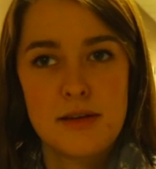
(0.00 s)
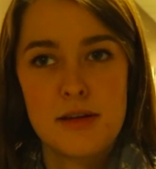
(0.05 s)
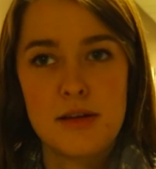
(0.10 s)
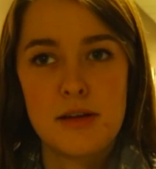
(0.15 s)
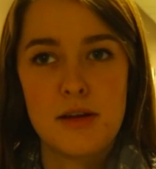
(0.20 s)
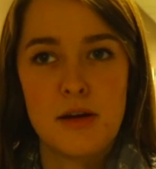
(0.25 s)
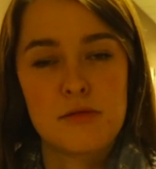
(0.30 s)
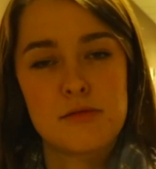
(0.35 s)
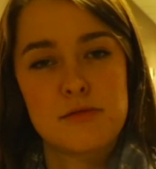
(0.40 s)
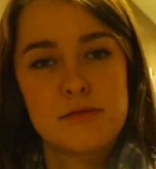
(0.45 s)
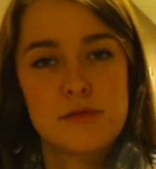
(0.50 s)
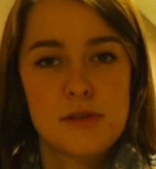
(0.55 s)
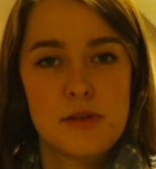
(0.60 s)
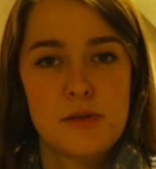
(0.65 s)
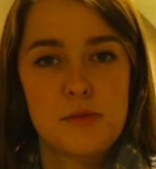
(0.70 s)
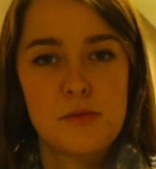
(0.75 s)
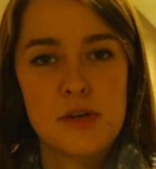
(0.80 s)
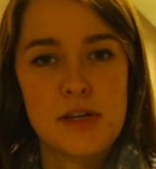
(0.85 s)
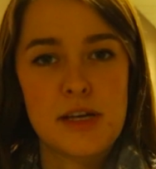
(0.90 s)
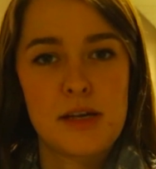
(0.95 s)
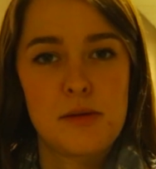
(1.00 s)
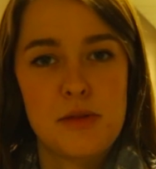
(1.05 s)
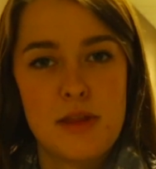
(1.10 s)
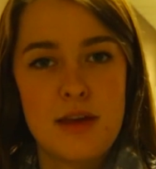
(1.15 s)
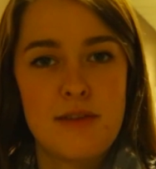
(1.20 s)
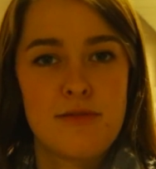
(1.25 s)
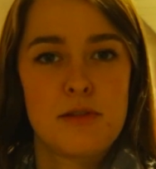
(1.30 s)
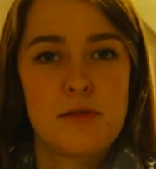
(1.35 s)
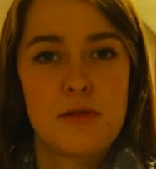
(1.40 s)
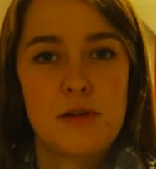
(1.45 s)
you know, working with
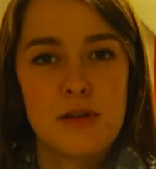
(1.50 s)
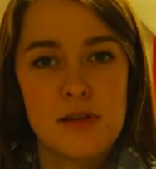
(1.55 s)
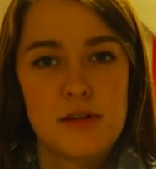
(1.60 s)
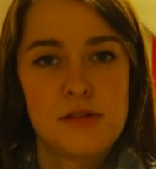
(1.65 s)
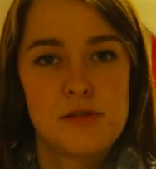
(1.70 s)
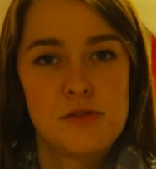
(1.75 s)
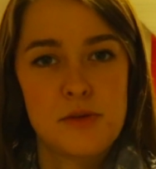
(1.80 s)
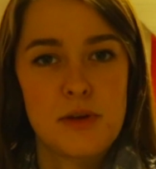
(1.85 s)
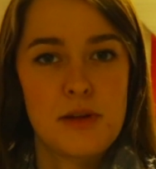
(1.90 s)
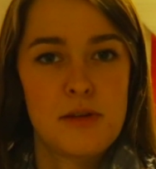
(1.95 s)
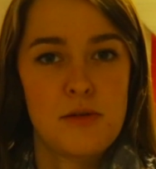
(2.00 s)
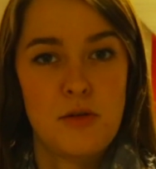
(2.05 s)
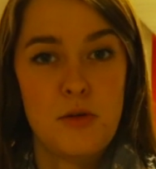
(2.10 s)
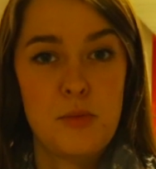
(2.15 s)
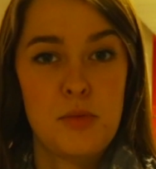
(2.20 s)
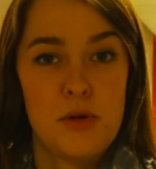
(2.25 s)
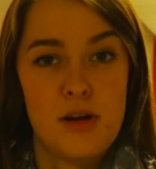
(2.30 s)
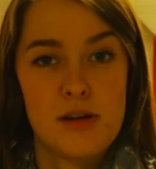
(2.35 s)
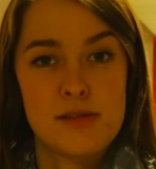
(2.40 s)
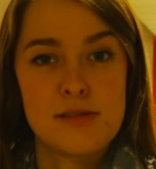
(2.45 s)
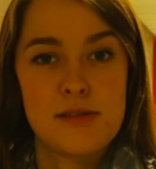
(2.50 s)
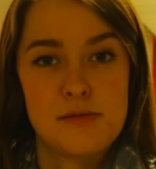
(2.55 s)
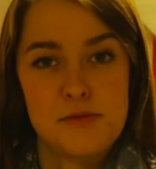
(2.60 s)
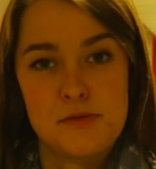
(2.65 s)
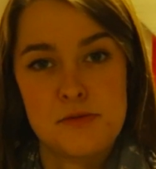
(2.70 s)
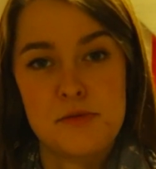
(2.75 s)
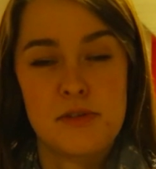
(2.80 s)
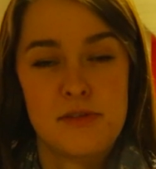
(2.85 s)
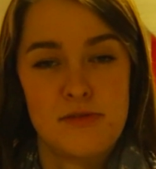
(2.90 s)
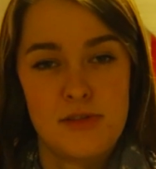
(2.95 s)
everyone and doing the whole process
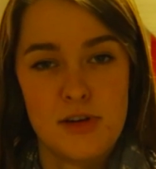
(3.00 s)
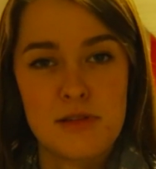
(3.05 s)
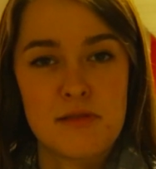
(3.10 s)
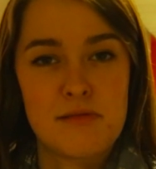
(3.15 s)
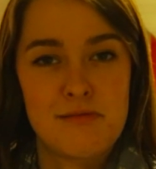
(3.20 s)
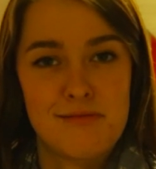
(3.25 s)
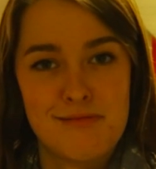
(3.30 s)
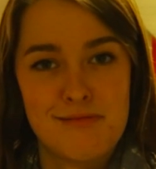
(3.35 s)
was really fun.